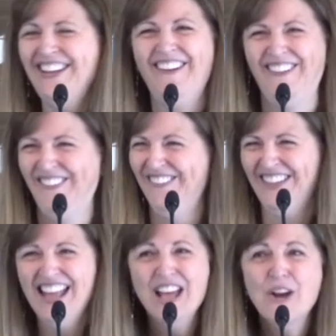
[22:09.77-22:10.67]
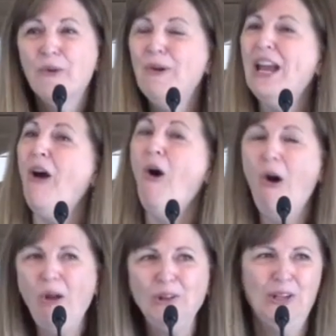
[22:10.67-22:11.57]
No. We
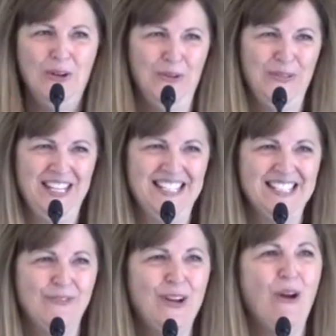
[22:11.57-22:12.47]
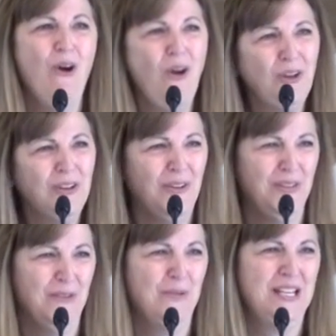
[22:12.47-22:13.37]
all know these. We all
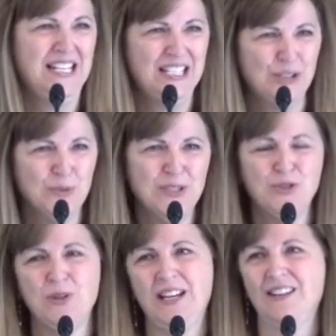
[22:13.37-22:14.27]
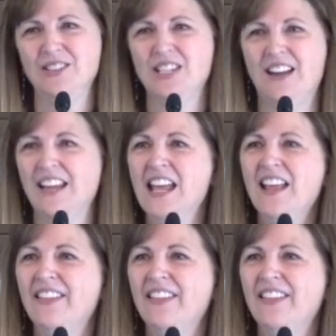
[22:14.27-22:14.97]
know that we need to restrain our tongue.